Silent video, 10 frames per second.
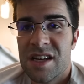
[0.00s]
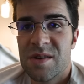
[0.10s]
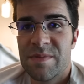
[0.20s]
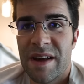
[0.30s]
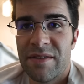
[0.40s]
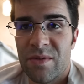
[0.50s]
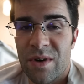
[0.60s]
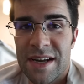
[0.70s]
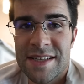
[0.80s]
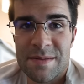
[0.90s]
So I'm having
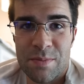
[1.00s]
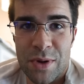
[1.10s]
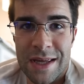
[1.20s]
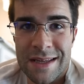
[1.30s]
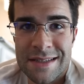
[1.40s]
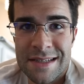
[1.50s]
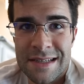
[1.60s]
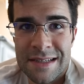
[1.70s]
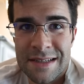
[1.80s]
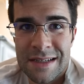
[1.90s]
rice and peas
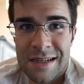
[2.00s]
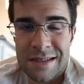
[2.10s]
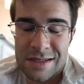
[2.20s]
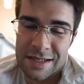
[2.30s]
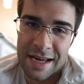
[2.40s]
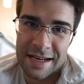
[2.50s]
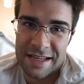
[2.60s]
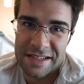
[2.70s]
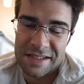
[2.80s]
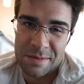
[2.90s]
because it's kind of
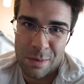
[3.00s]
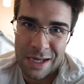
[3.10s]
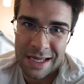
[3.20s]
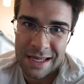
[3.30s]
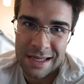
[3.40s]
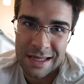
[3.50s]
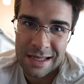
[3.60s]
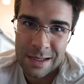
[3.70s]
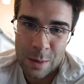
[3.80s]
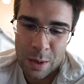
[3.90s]
easy to make,
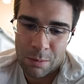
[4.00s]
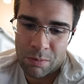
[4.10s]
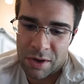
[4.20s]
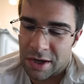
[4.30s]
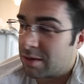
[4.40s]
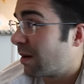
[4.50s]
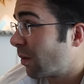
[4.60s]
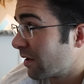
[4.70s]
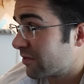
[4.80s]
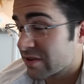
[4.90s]
but uh, my
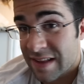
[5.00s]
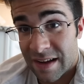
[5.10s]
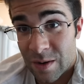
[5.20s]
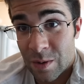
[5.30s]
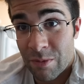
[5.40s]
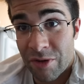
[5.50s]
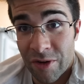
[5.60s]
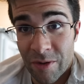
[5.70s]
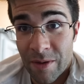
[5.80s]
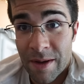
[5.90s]
wife just got home,
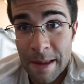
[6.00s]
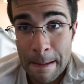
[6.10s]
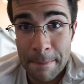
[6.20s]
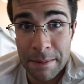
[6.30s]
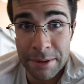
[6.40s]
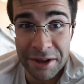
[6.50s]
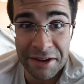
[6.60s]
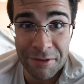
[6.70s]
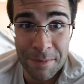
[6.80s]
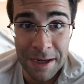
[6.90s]
so maybe I'll have her